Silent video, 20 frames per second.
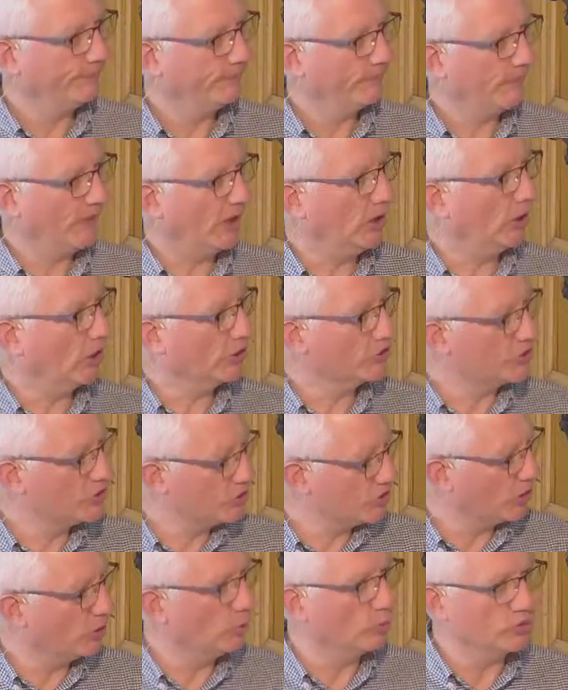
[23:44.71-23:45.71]
and Lot's
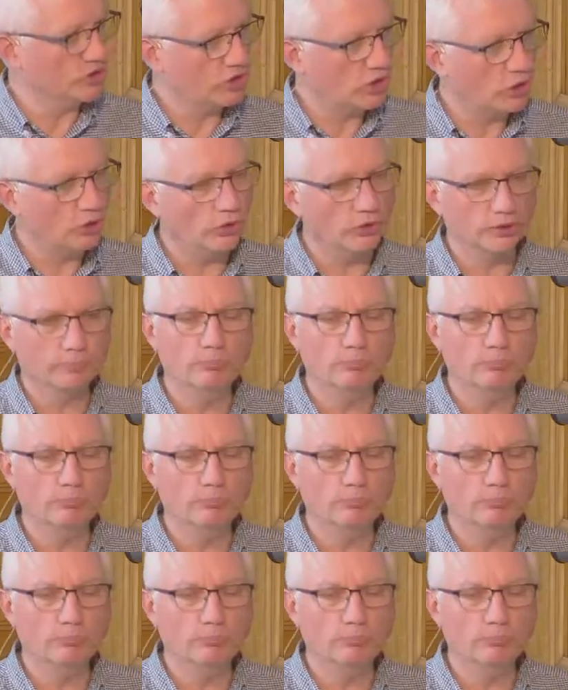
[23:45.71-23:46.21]
son was called